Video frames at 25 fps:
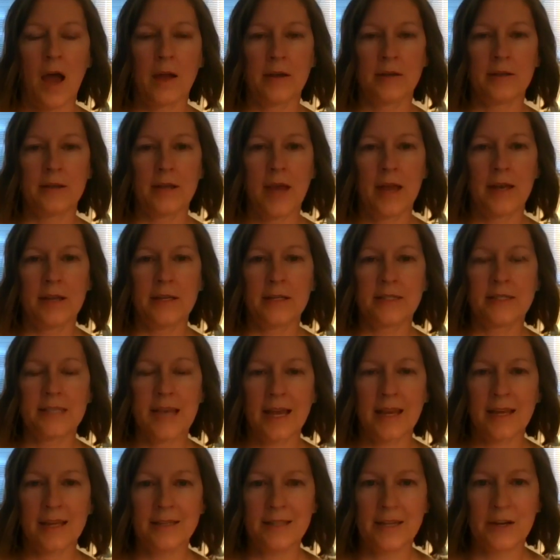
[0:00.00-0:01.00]
on any
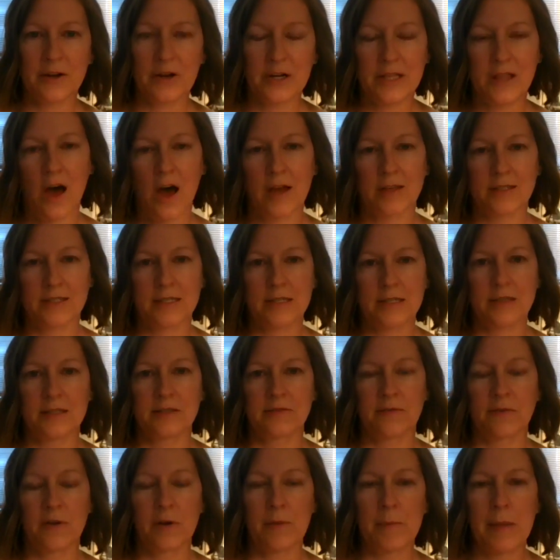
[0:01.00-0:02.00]
secondary
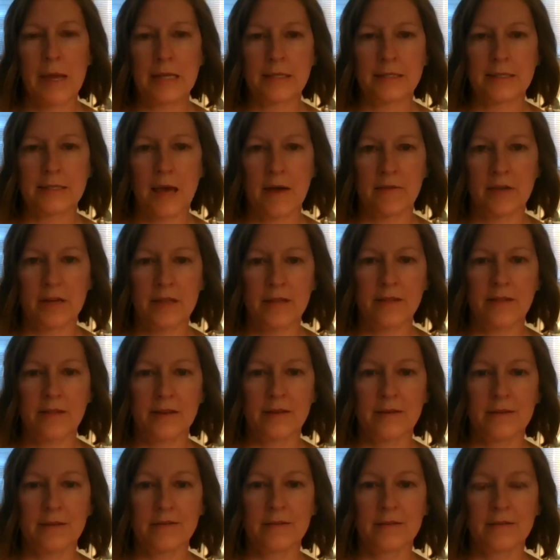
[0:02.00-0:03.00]
losses from May 7th
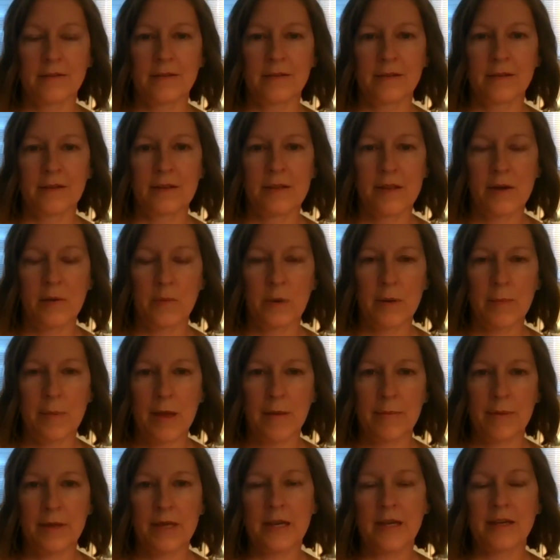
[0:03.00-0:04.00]
that we
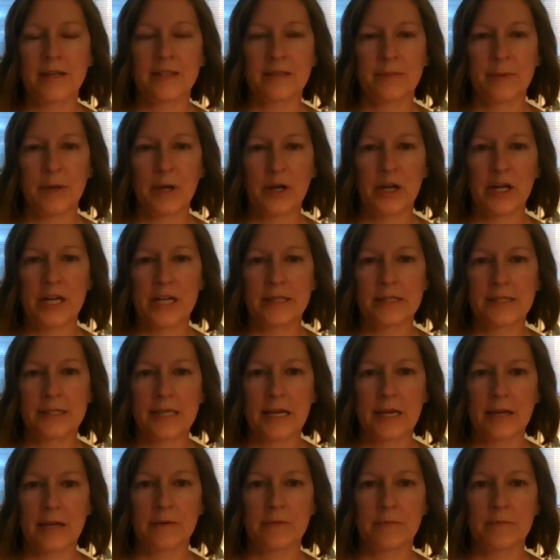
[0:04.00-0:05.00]
may be
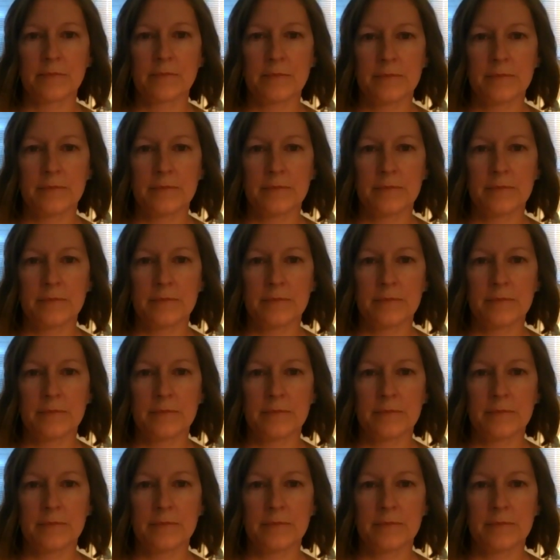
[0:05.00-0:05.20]
experiencing.